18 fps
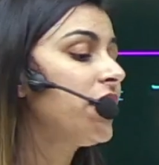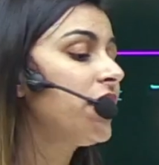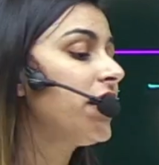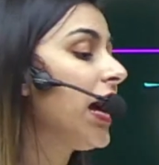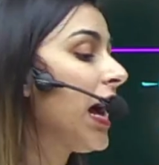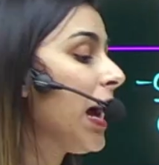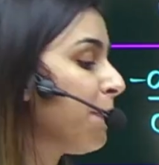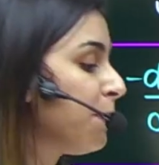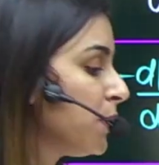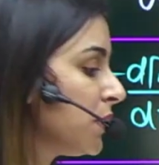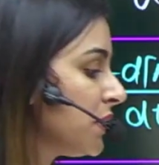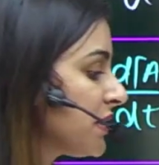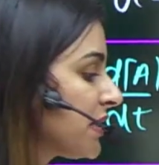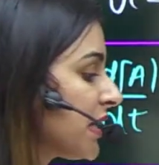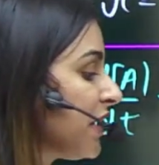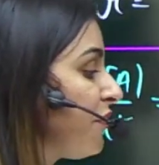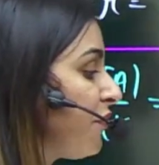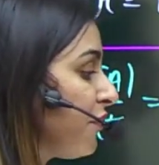happens
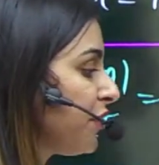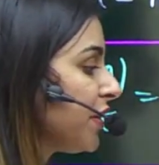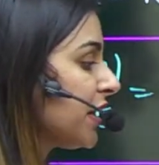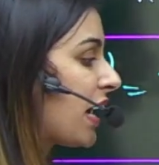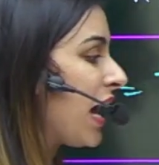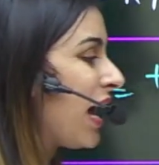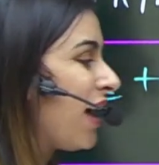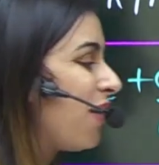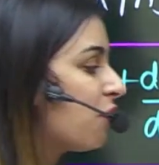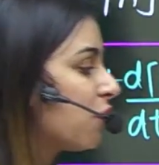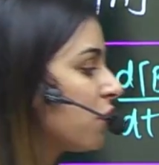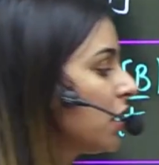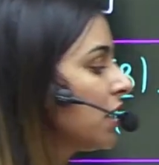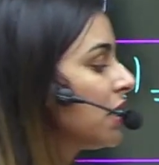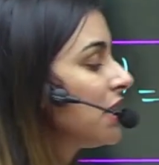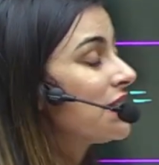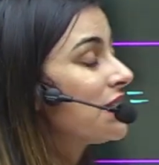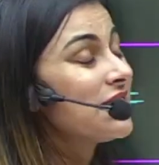if we have
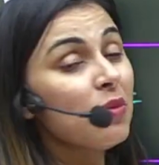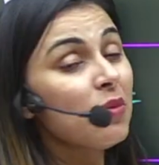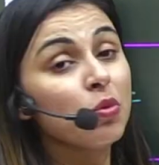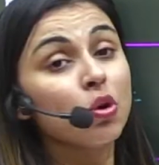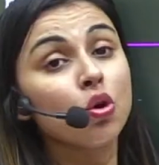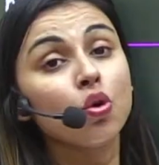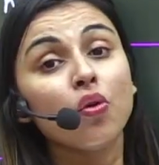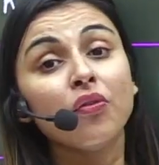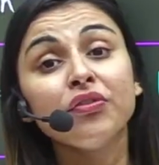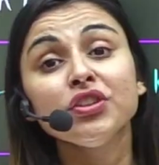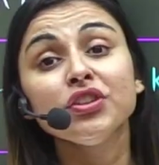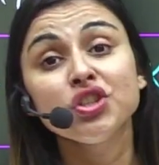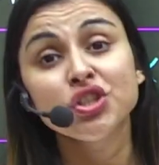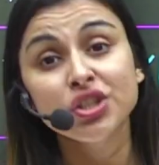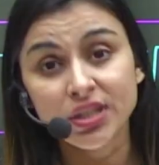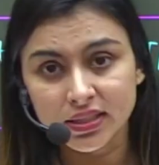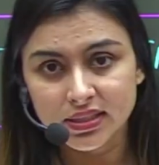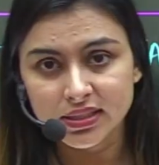some
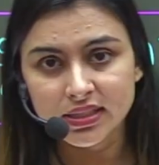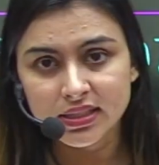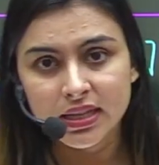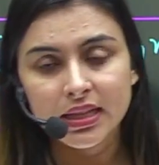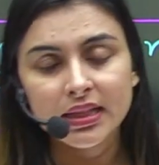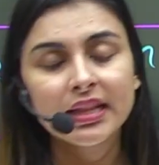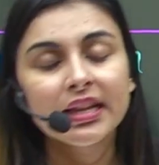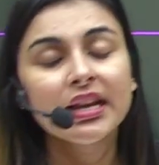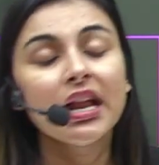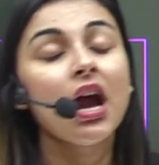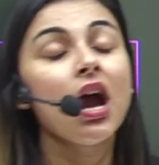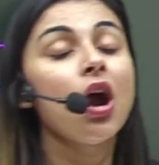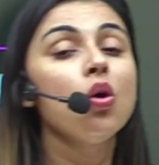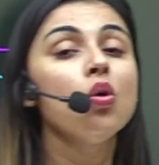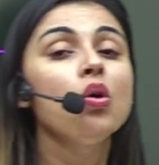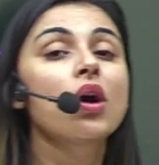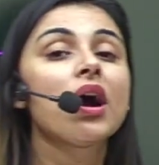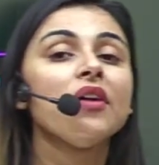coefficients? Then
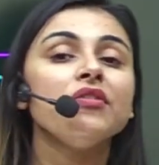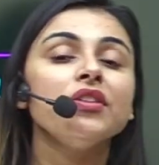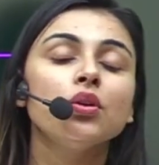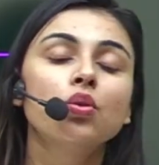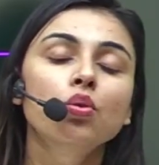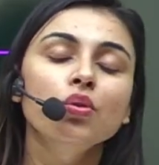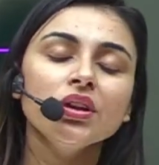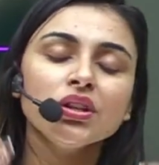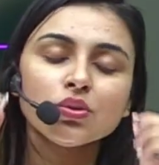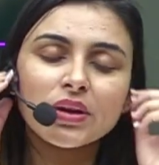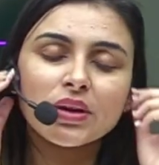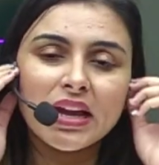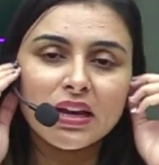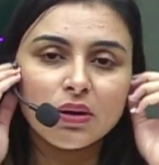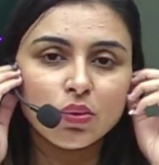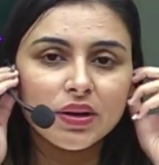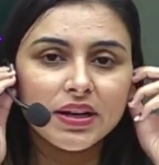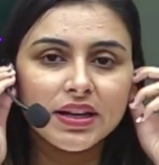how are we going to
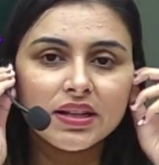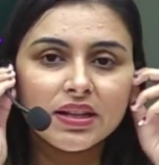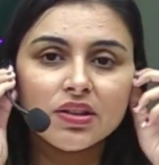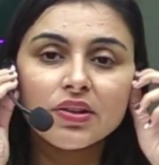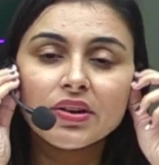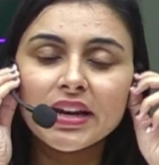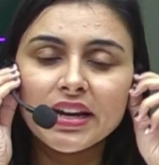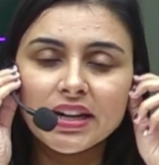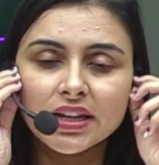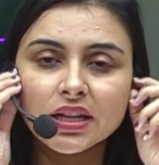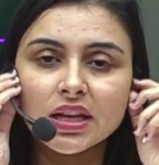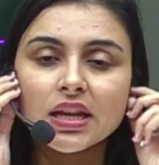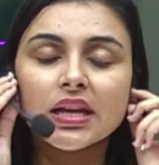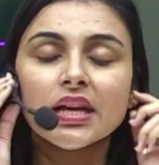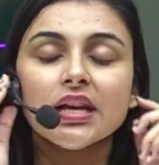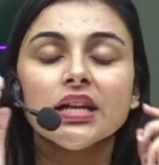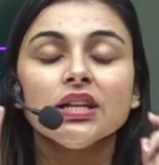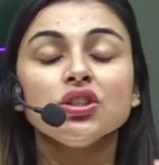calculate the rate?
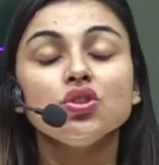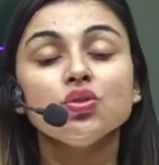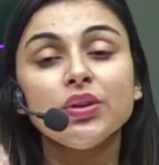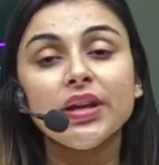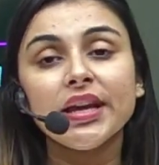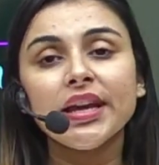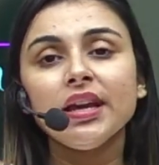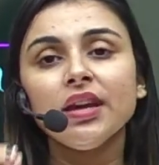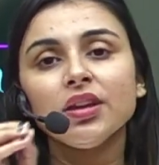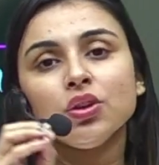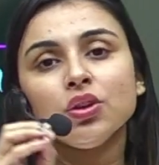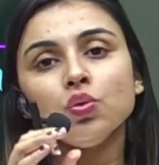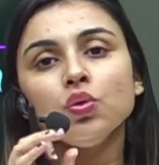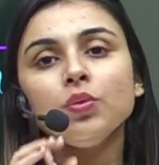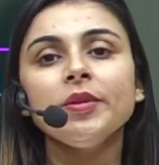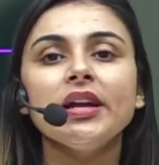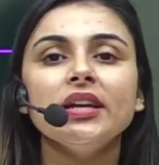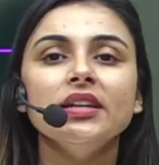Today, you will
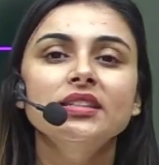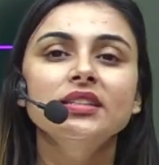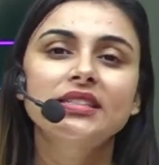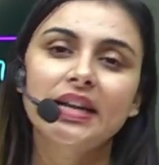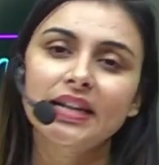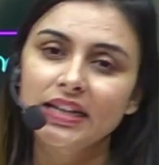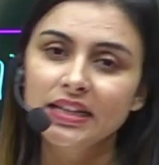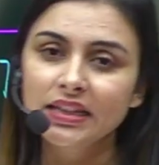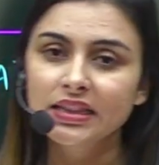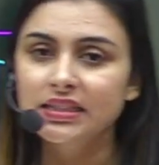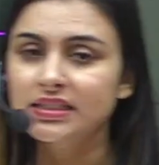be understanding this